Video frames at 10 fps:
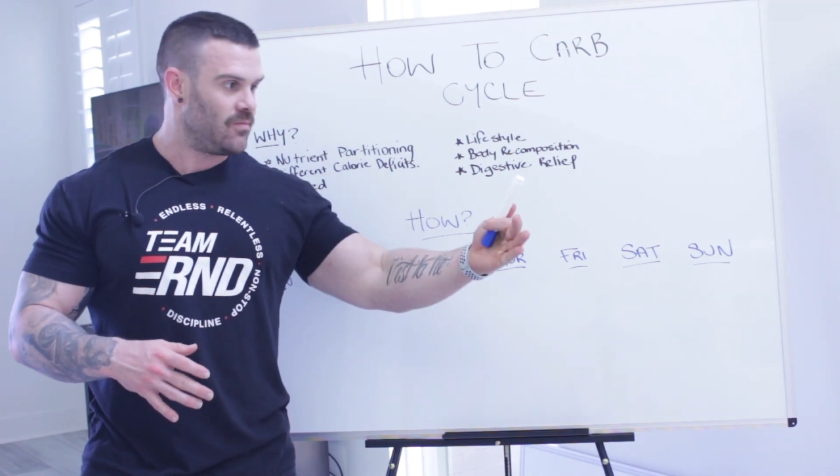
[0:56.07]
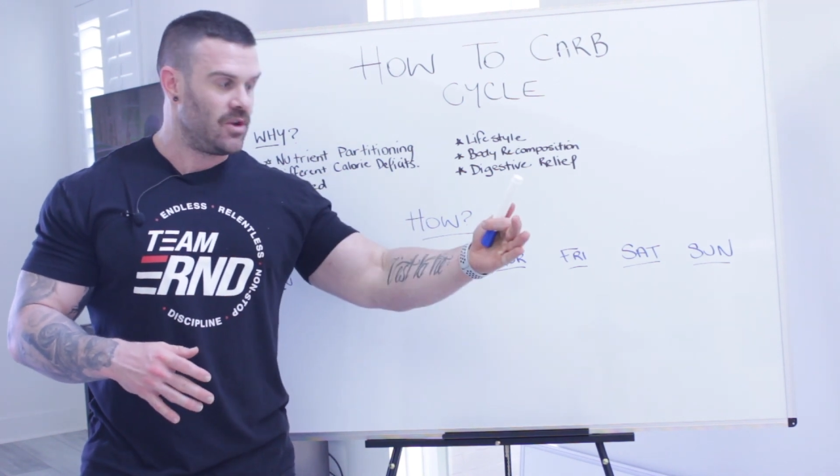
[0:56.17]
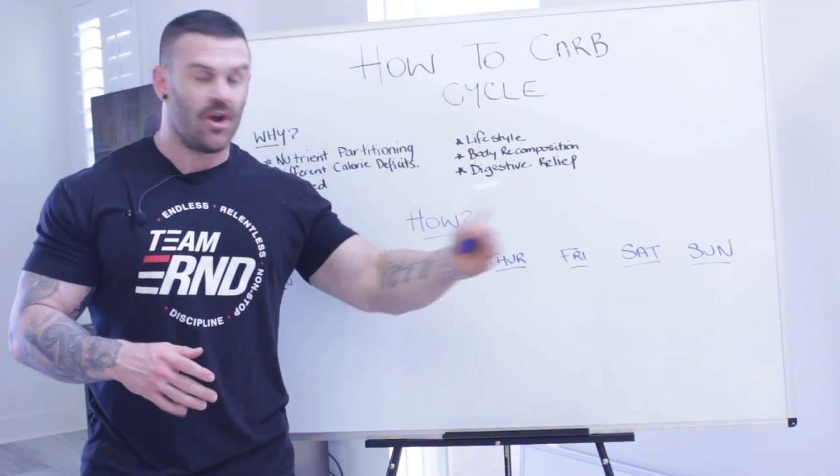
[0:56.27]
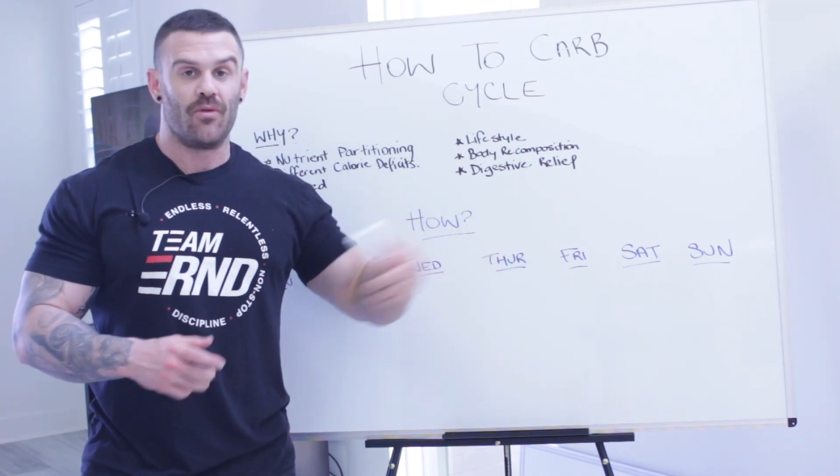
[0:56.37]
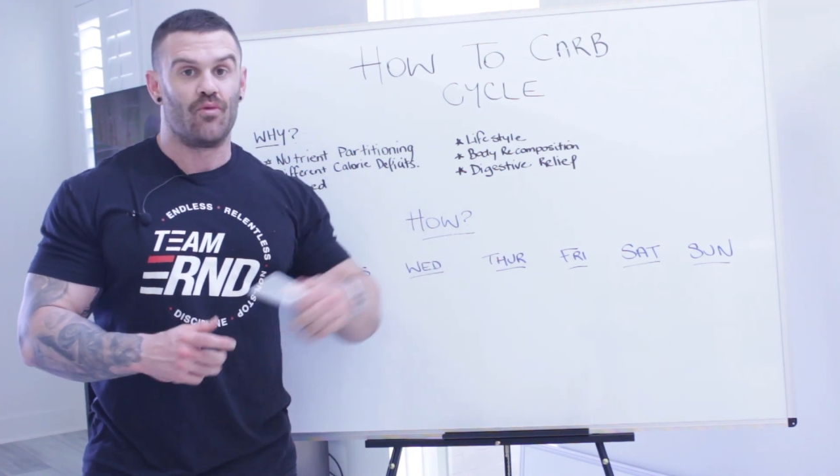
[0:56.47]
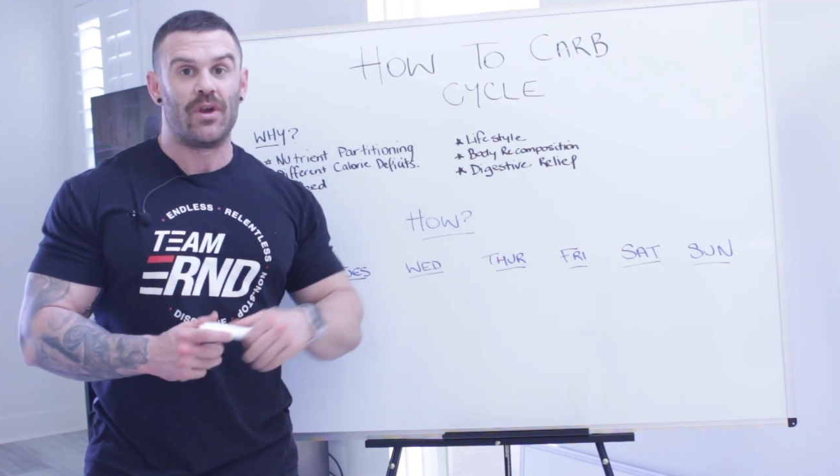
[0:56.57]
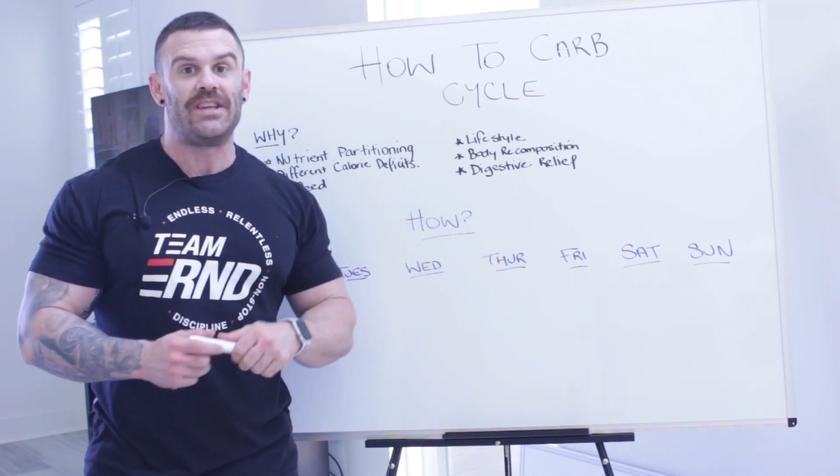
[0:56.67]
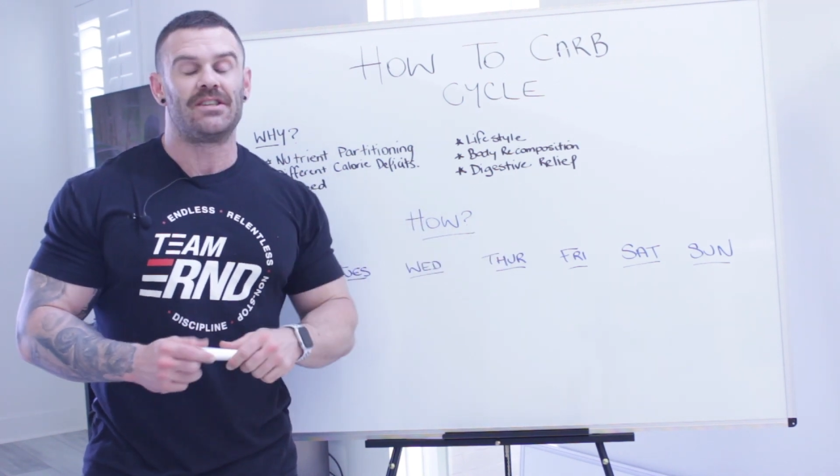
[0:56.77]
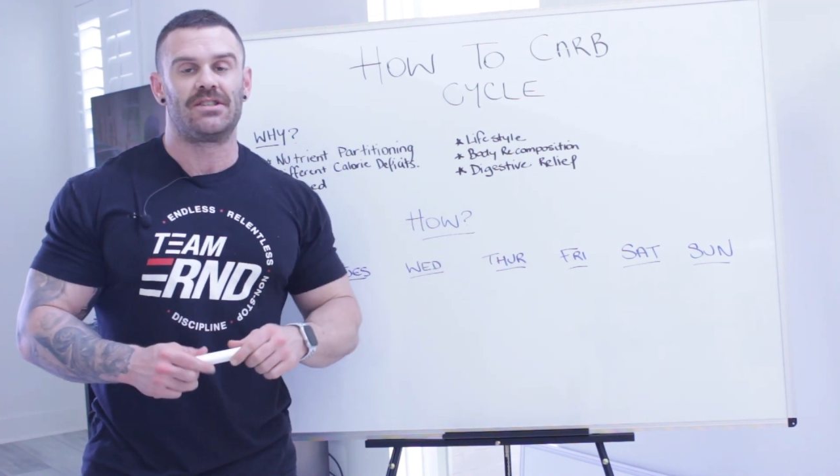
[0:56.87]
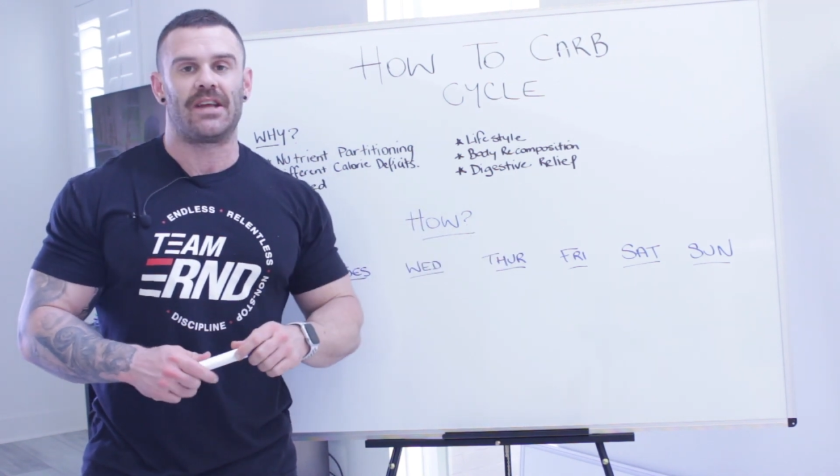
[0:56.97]

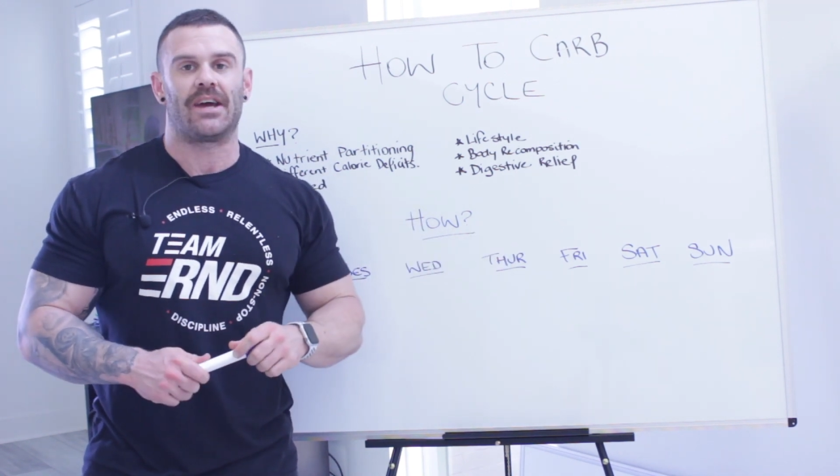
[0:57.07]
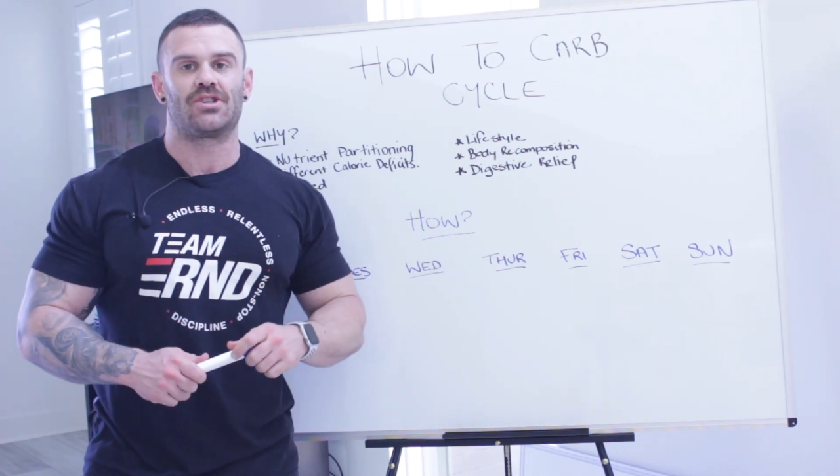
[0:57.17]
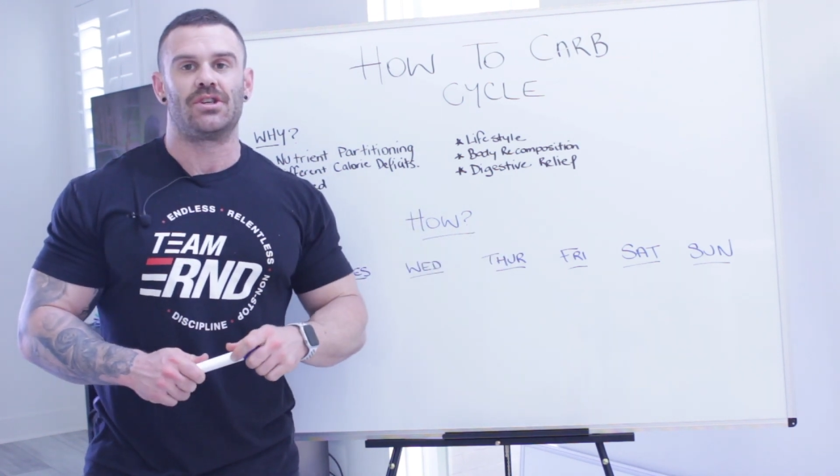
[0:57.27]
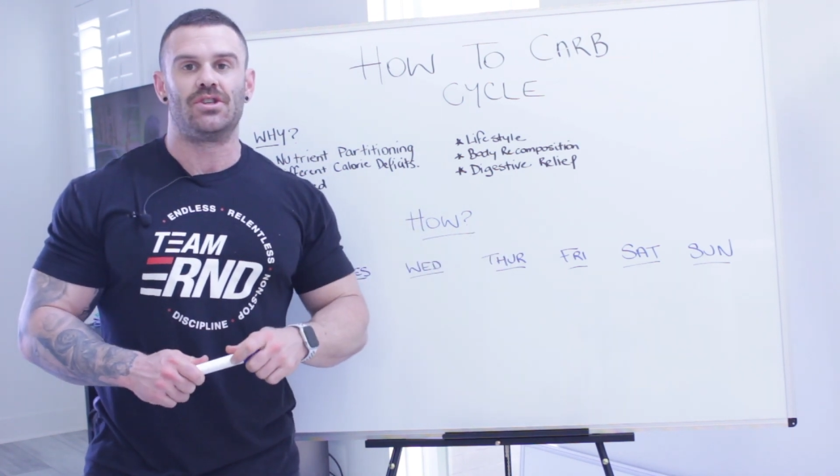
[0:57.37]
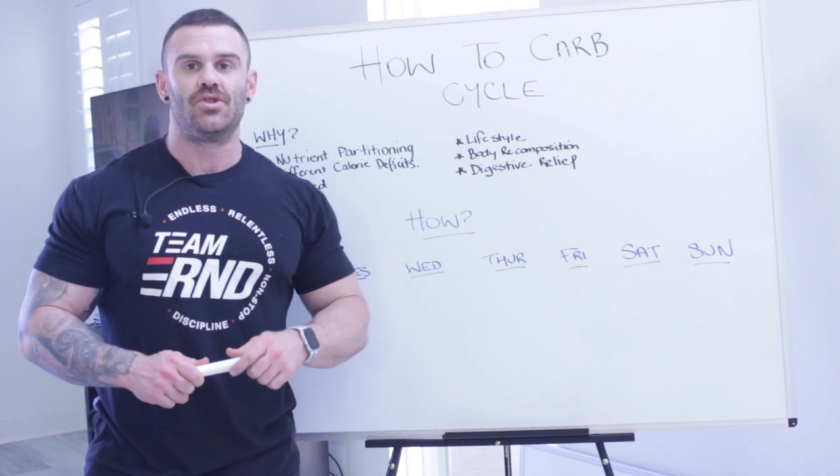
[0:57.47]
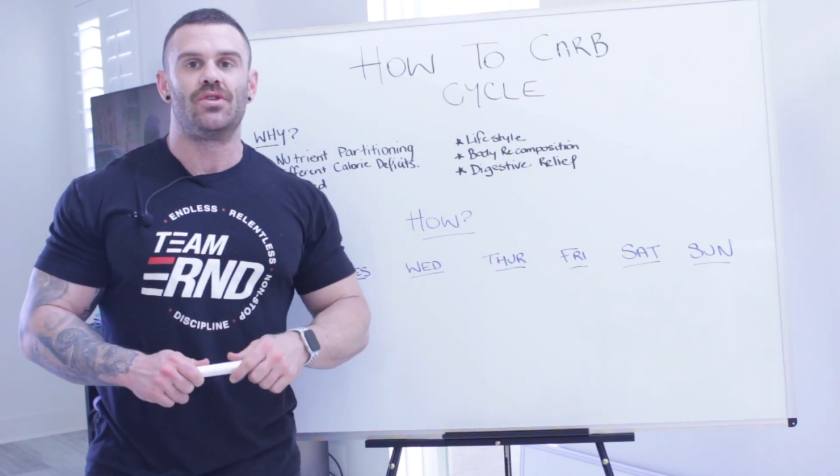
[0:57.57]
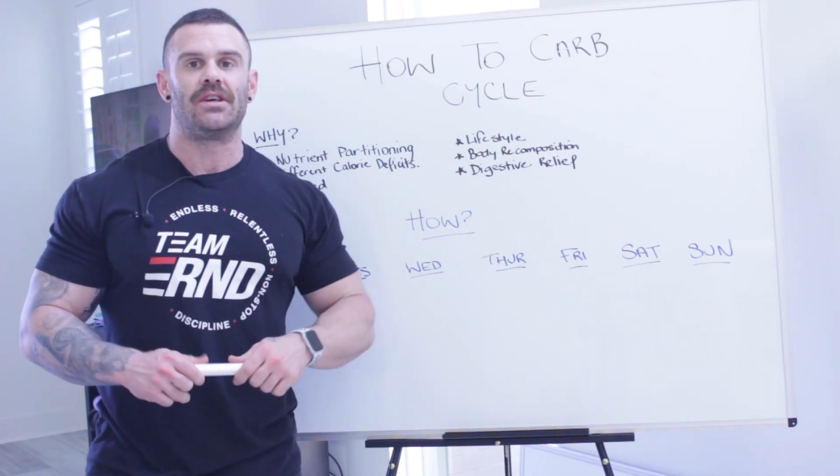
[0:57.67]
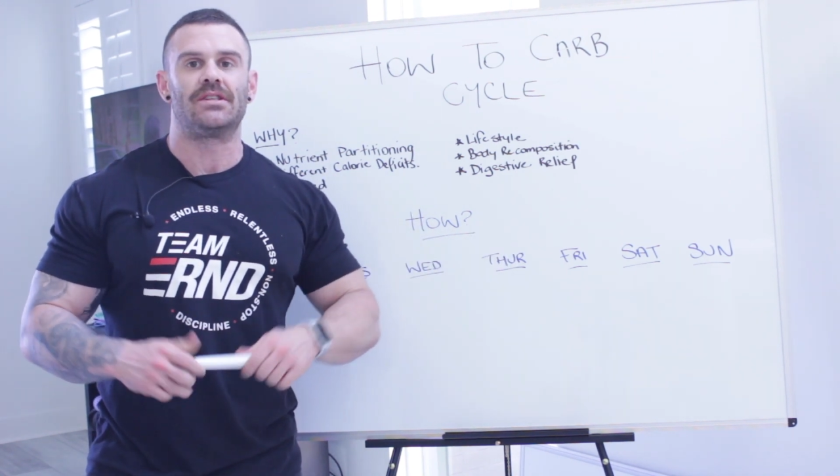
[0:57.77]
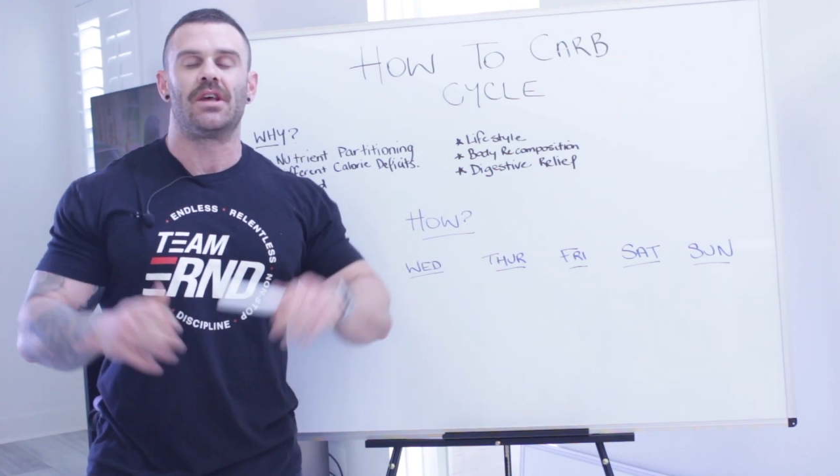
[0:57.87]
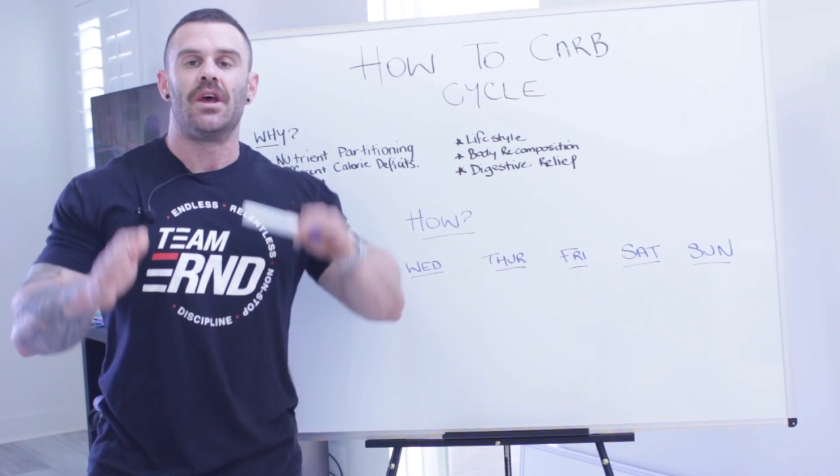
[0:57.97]
reasons to actually do
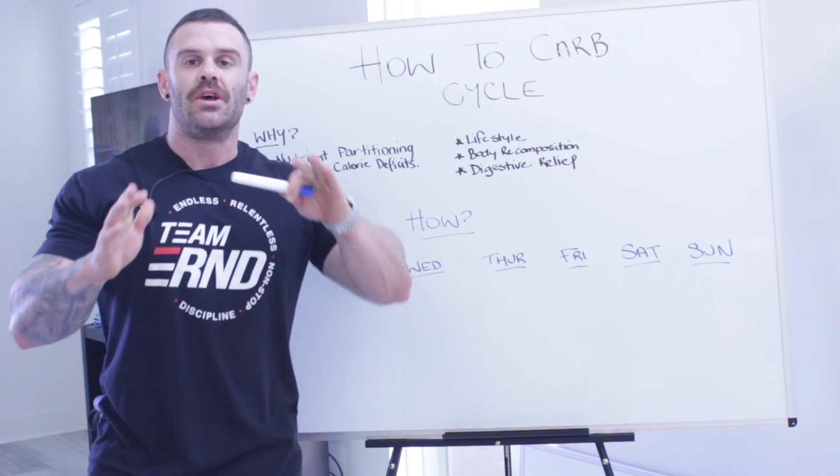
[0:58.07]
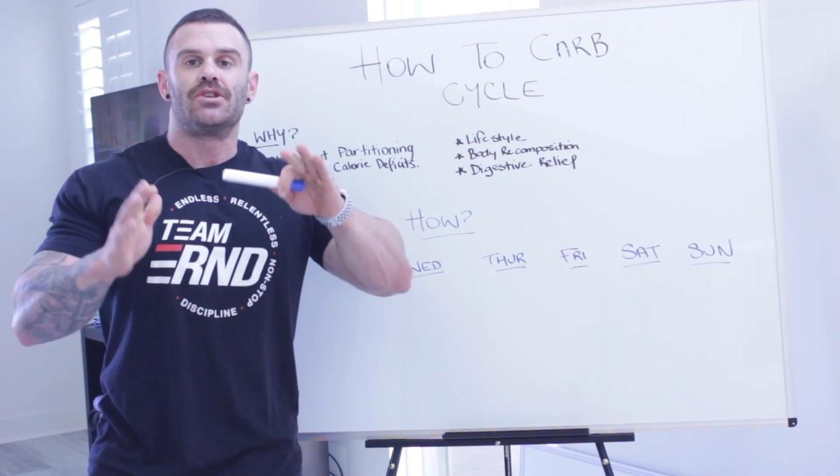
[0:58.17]
this